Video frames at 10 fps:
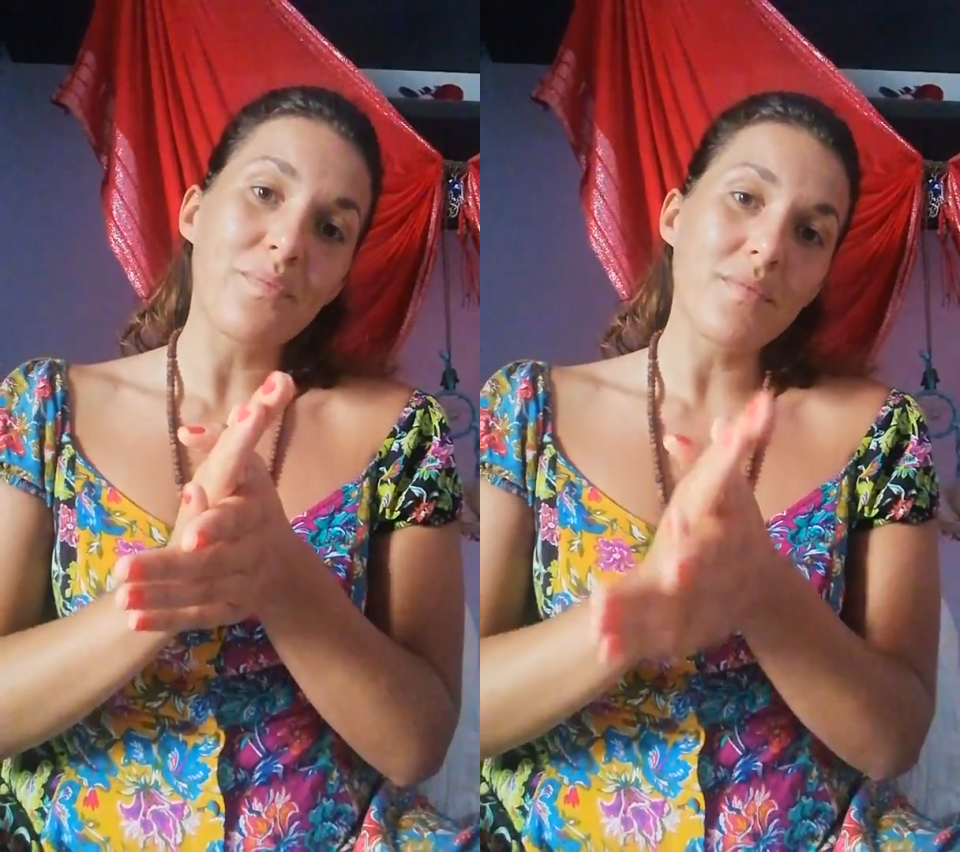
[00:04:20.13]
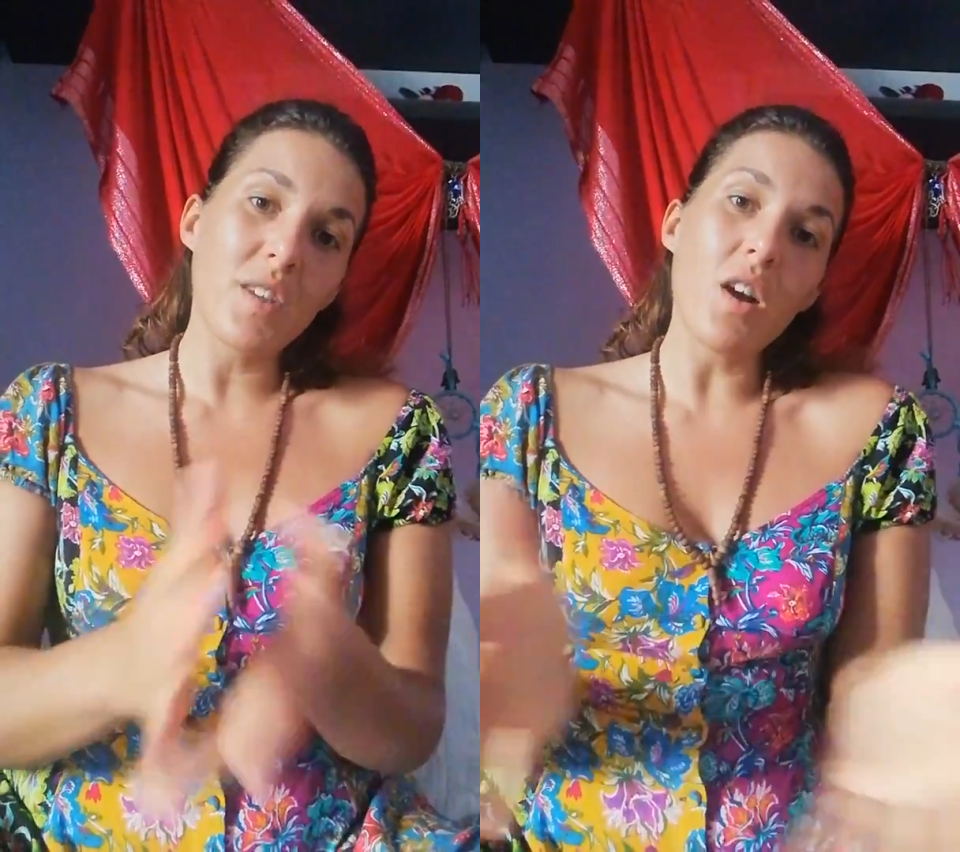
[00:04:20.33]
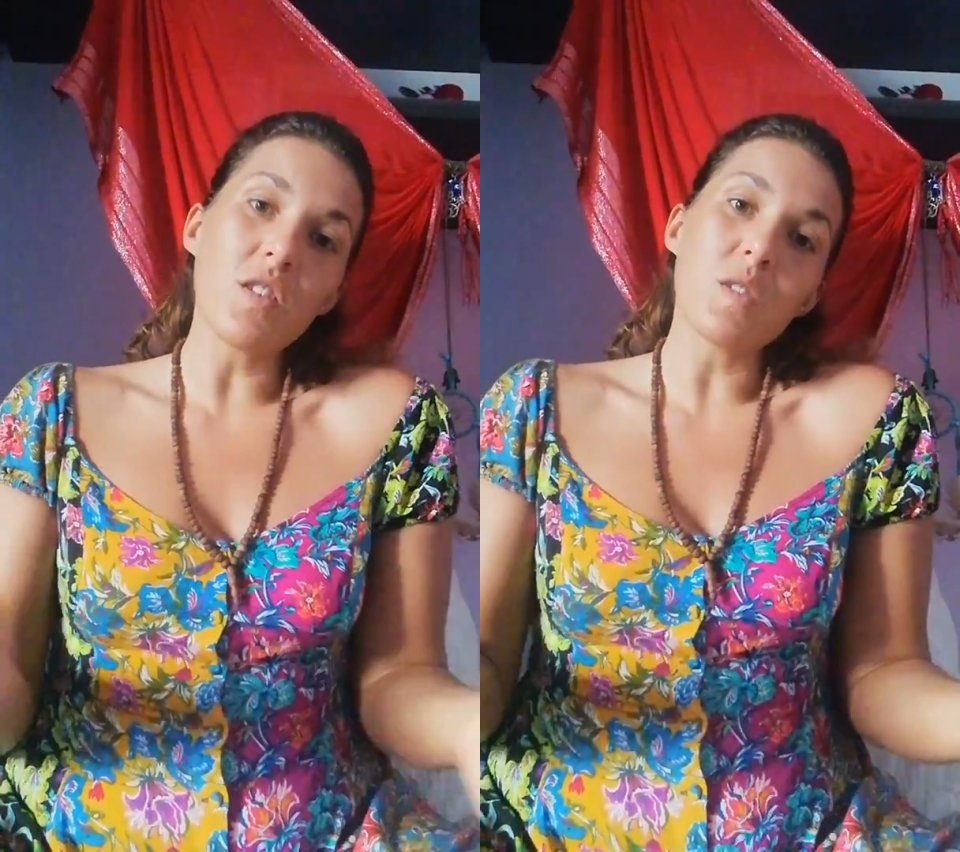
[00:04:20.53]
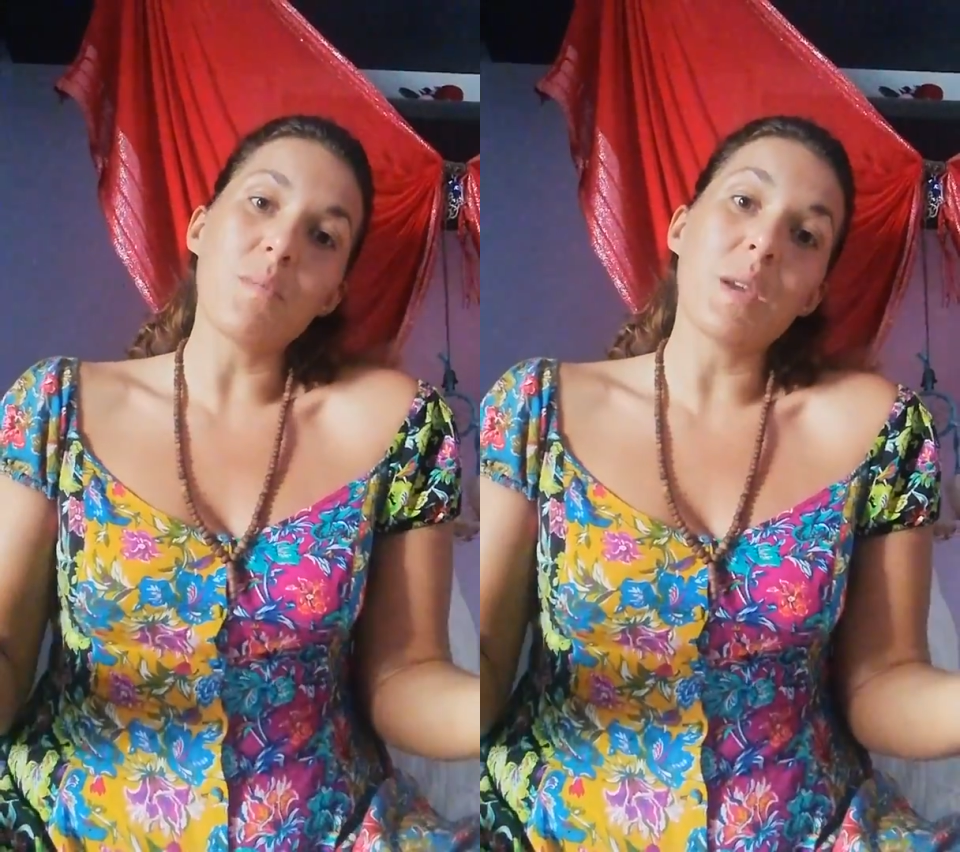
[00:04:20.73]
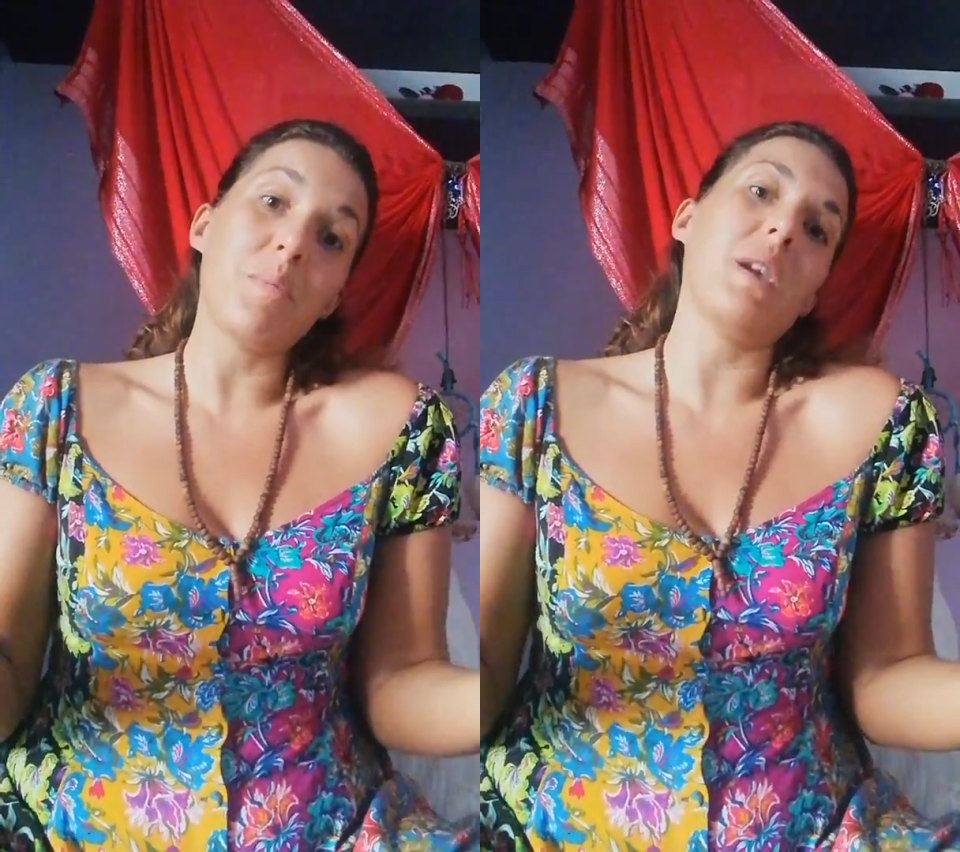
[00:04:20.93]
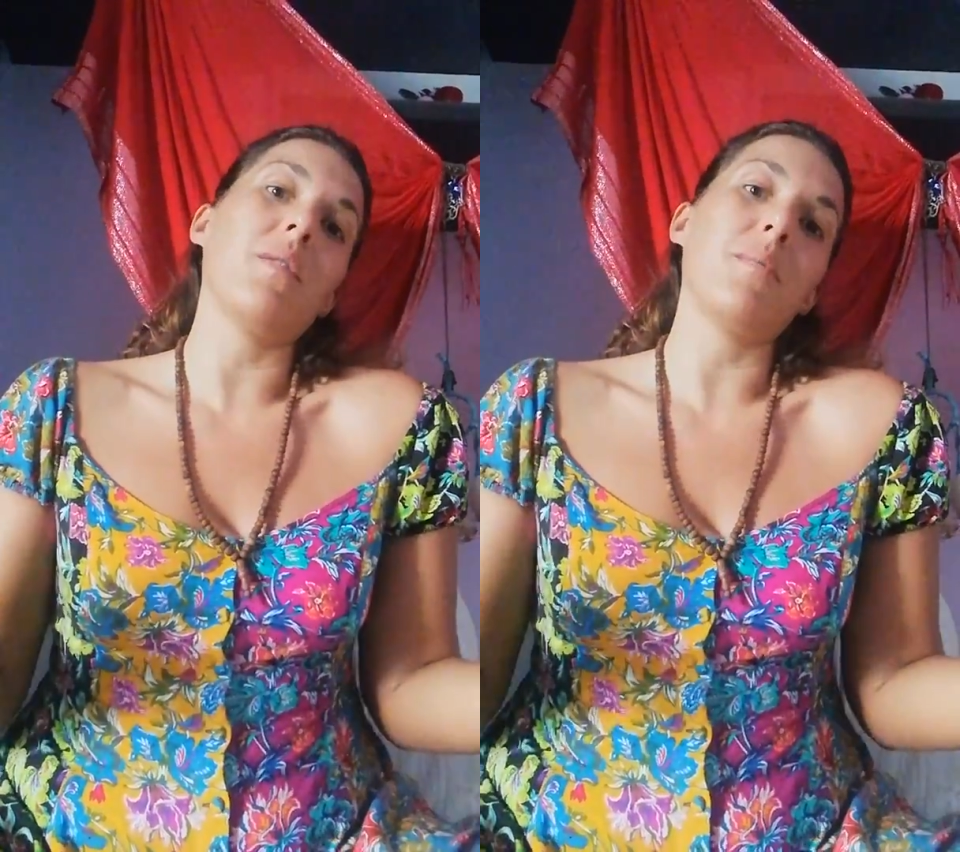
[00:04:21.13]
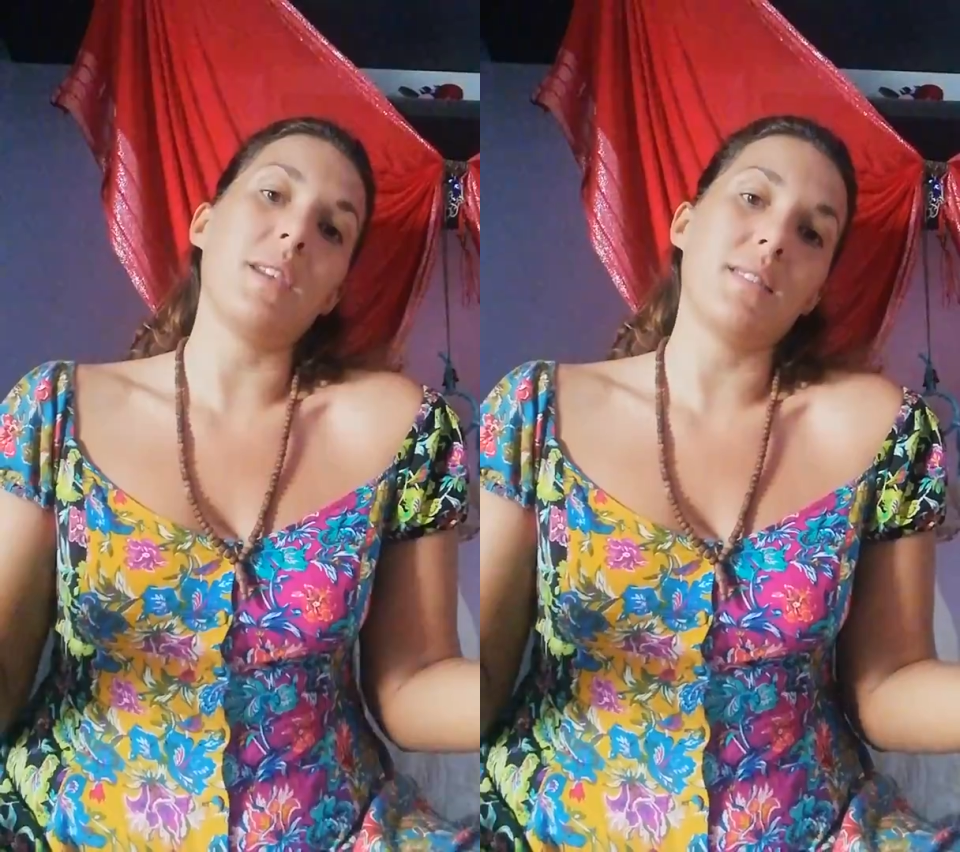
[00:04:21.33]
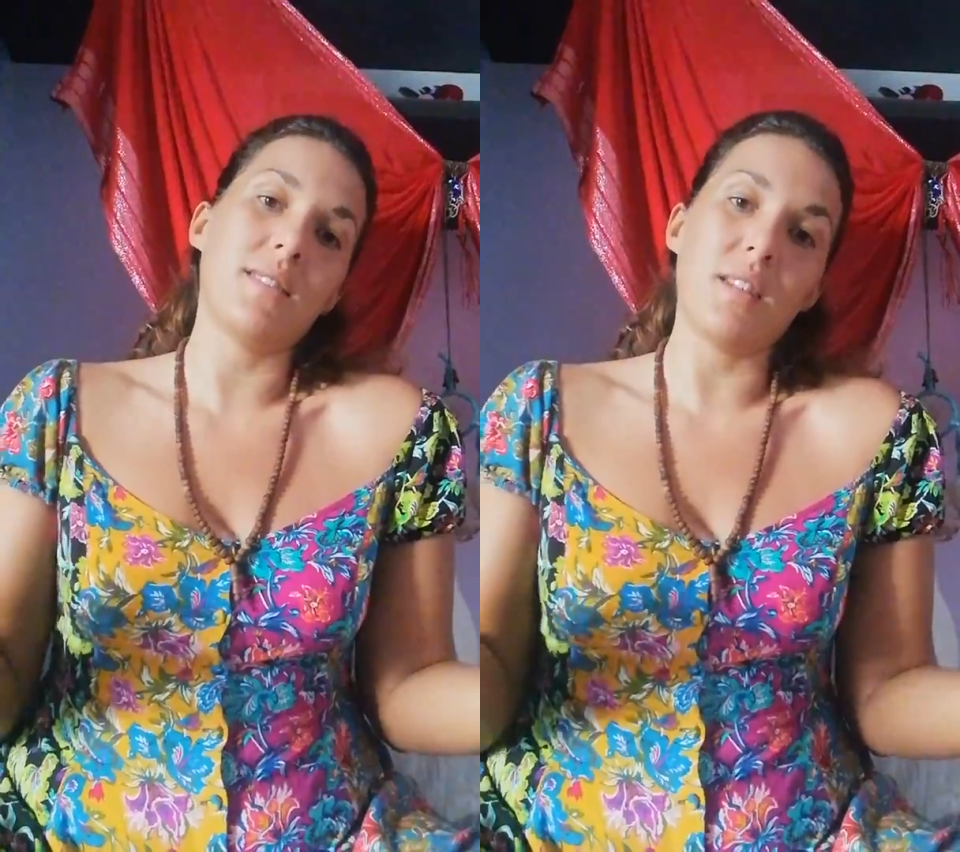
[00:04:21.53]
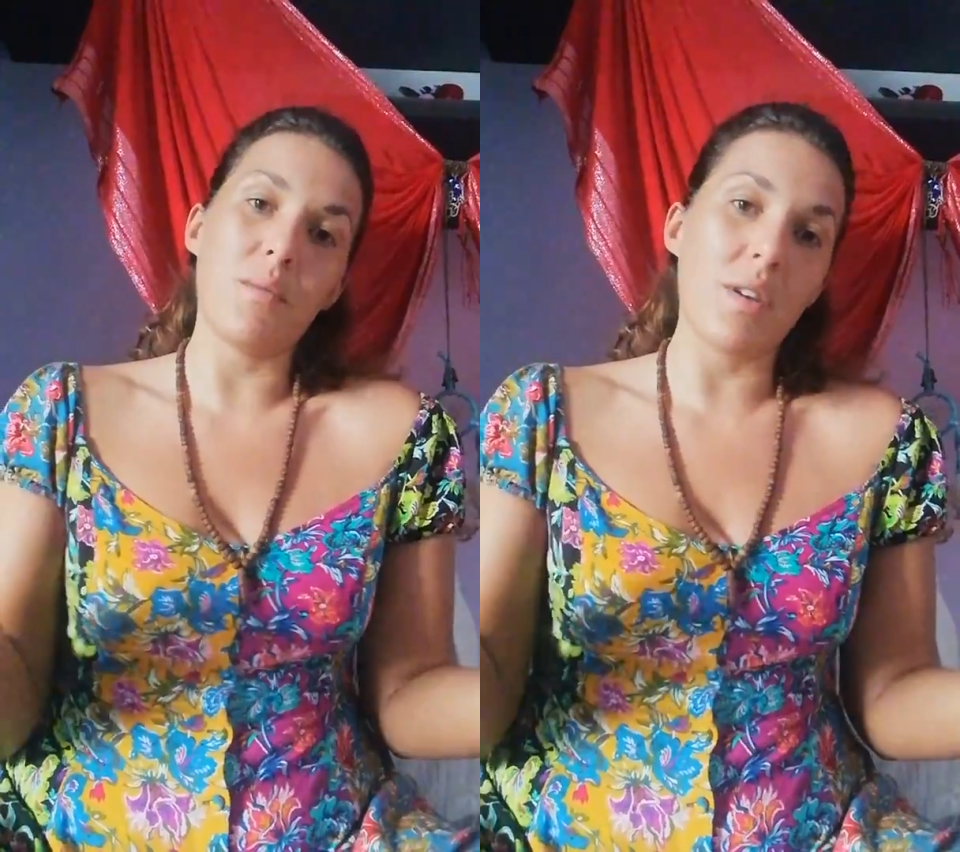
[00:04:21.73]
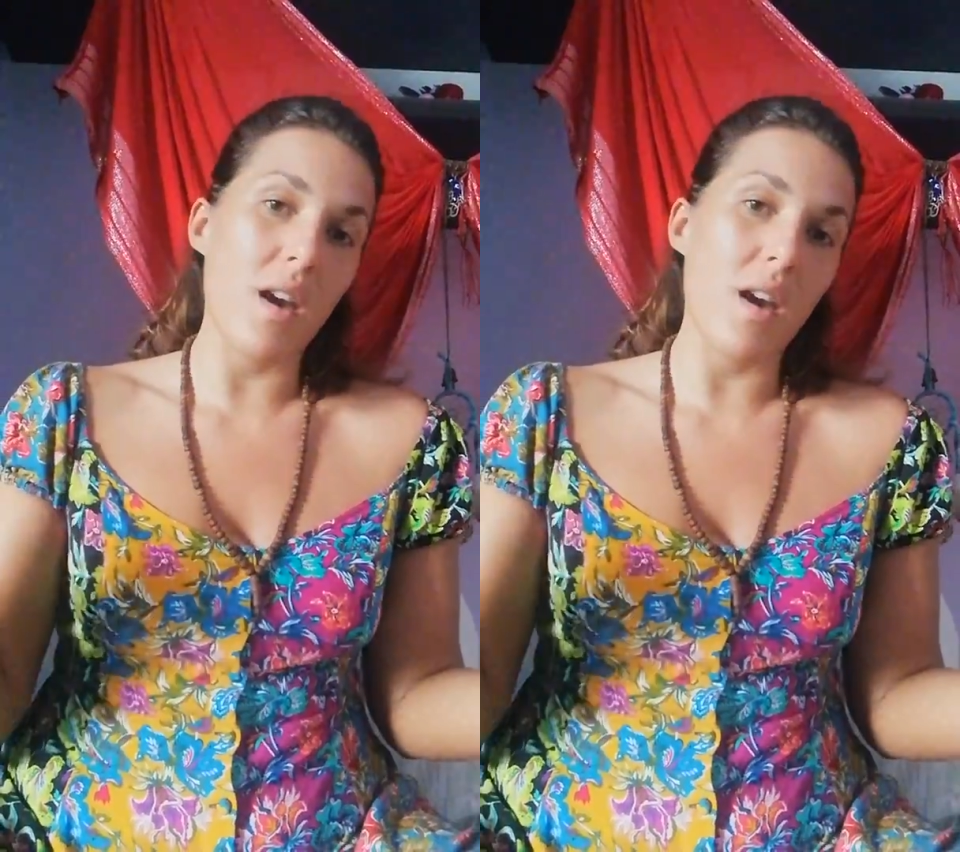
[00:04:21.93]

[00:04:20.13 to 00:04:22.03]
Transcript: cosmic pyramids that we